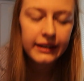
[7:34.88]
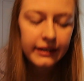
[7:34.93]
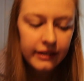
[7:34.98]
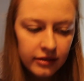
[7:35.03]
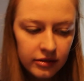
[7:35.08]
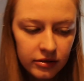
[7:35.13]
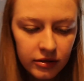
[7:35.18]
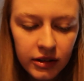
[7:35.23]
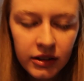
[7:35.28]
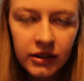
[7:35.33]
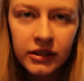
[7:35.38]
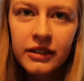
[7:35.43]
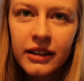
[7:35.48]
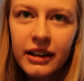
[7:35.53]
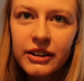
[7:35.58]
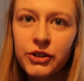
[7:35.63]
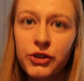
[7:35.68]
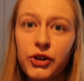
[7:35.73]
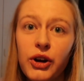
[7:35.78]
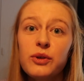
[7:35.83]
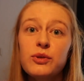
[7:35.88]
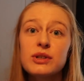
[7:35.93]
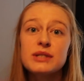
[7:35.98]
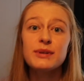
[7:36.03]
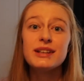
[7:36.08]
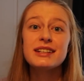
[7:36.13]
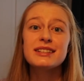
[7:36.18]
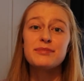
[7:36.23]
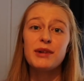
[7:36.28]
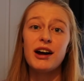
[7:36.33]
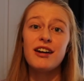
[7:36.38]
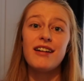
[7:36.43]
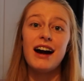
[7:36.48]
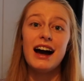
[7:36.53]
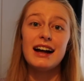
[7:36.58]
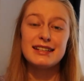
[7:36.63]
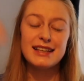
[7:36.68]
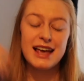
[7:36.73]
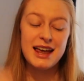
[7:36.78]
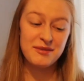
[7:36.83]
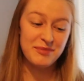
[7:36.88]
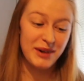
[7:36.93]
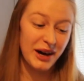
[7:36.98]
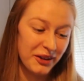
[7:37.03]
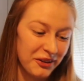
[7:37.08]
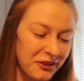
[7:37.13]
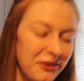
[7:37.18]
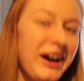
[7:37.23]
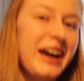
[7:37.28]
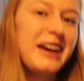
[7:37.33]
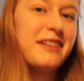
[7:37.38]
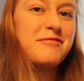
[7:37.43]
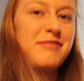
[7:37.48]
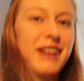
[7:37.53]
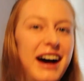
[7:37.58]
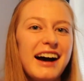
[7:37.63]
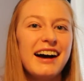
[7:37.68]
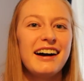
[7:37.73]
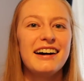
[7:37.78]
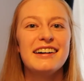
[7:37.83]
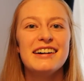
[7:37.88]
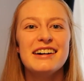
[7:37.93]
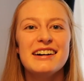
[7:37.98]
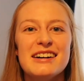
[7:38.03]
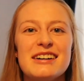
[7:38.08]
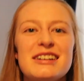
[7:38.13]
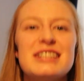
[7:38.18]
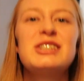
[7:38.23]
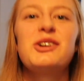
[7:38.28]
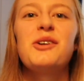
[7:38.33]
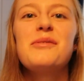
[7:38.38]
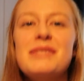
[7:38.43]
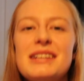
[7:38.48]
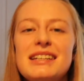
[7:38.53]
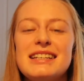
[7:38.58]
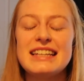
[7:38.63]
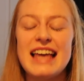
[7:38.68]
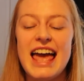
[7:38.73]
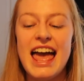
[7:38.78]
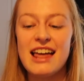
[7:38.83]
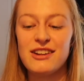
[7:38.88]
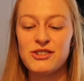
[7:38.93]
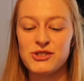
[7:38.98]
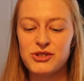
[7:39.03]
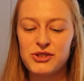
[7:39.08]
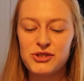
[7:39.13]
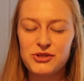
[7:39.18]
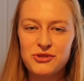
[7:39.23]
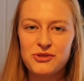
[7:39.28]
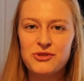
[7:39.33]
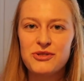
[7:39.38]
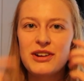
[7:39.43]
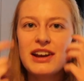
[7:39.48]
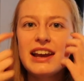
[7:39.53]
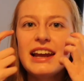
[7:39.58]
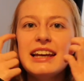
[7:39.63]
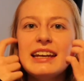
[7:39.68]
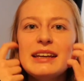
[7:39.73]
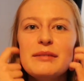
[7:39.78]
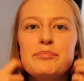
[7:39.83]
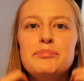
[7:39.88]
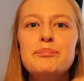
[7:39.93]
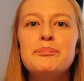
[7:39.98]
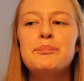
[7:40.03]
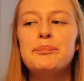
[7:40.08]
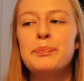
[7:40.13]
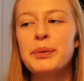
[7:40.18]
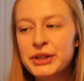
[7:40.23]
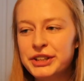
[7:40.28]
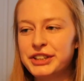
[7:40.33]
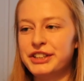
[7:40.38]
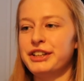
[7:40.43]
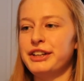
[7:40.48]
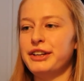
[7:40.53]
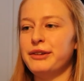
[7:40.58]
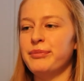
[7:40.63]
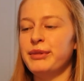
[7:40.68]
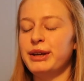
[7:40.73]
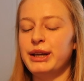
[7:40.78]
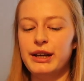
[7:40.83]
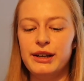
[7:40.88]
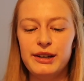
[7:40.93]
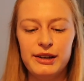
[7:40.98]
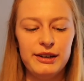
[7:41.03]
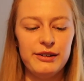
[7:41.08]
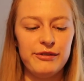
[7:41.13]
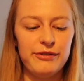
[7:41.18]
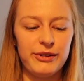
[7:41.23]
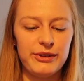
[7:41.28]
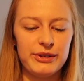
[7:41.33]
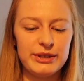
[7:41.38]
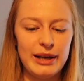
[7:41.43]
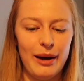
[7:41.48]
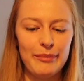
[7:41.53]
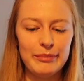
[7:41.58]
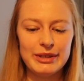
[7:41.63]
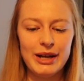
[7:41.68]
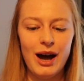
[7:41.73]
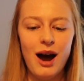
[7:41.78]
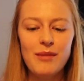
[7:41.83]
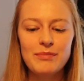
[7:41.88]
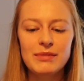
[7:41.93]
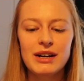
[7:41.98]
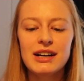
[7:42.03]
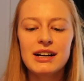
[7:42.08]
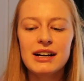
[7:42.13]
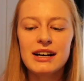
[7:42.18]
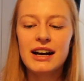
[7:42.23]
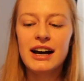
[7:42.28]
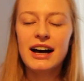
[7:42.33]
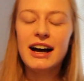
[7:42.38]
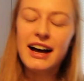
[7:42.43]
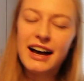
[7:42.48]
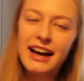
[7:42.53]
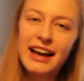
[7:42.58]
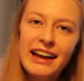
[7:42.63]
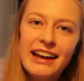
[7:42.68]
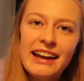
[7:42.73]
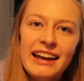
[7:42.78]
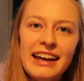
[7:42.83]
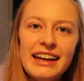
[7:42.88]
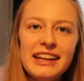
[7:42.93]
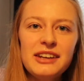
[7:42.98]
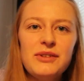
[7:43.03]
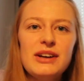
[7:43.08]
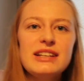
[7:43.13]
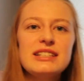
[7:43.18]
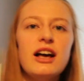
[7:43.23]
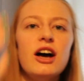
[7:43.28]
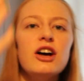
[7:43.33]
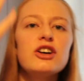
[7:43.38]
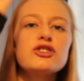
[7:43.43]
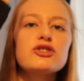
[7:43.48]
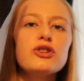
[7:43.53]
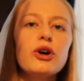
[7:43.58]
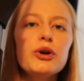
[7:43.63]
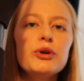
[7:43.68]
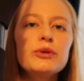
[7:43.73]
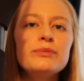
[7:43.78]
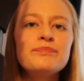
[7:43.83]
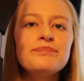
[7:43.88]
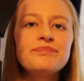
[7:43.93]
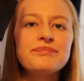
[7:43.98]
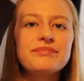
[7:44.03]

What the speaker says: little, you know, it's my right hand, by the way, my dominant hand, so it really butchered me for some time. Anyways, so